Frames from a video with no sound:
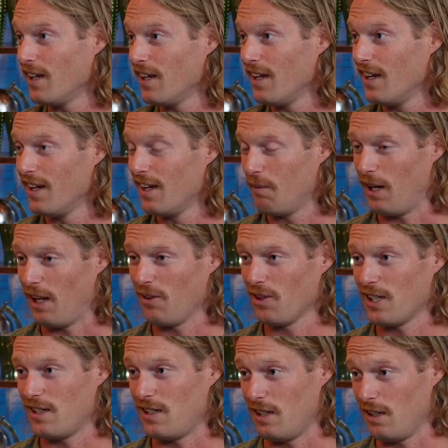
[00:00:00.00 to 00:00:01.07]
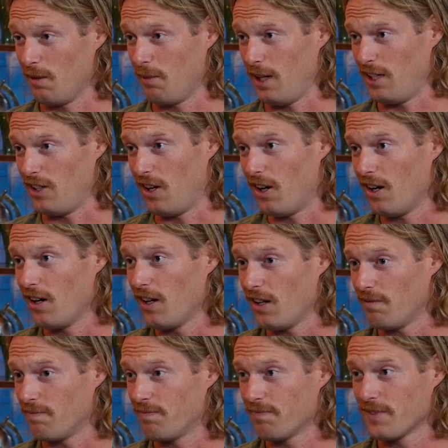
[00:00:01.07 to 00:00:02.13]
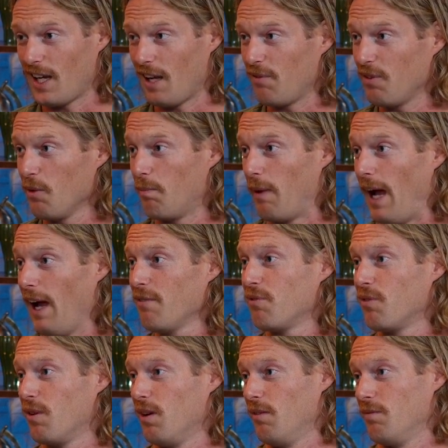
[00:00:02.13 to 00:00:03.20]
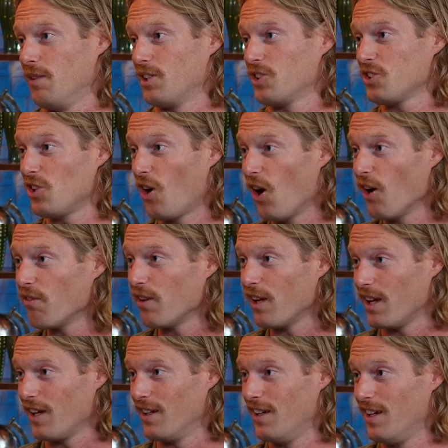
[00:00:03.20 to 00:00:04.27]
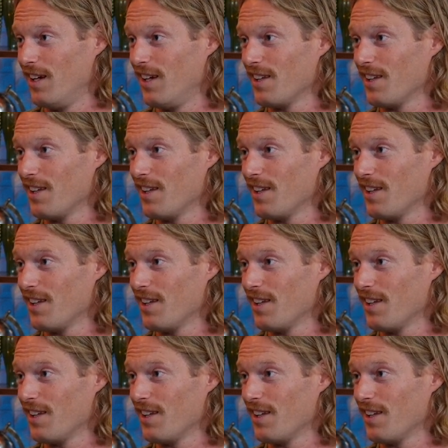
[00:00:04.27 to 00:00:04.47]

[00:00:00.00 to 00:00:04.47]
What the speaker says: I mean, I look at deer in my yard and I feel bad for them. They're starving.